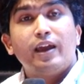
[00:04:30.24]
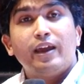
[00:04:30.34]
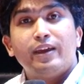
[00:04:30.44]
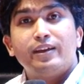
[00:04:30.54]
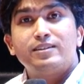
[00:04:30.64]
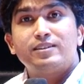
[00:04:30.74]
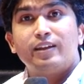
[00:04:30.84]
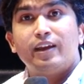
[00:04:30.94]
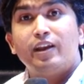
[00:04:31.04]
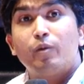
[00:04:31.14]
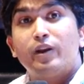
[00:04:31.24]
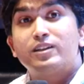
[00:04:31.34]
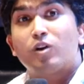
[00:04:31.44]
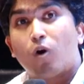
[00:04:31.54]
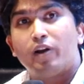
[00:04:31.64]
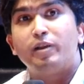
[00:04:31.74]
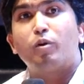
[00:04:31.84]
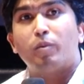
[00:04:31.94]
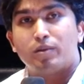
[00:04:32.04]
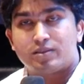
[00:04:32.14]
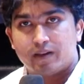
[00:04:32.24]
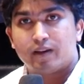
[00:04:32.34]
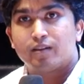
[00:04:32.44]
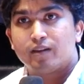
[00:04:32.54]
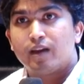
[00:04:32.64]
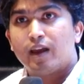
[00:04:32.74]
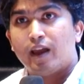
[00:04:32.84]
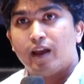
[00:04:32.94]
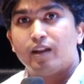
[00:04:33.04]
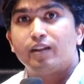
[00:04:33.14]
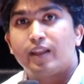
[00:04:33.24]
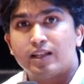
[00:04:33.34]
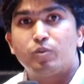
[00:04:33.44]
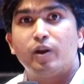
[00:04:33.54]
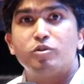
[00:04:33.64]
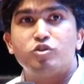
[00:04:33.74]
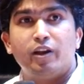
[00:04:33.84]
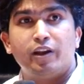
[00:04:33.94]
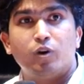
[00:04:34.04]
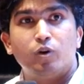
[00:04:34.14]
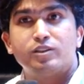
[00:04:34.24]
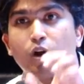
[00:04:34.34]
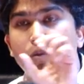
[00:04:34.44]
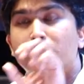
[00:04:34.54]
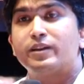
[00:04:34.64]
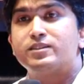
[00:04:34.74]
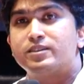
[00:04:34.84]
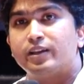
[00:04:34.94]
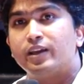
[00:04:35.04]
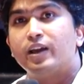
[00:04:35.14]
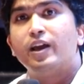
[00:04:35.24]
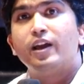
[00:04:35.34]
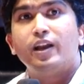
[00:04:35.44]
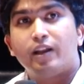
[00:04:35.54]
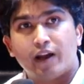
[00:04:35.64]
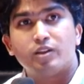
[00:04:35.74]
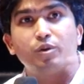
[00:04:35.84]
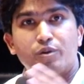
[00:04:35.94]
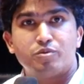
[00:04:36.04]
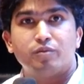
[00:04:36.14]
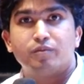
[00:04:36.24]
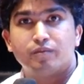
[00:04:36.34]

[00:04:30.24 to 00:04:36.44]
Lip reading: the area where it's already probabilistic, and that's where machine learning goes and optimizes the entire solution.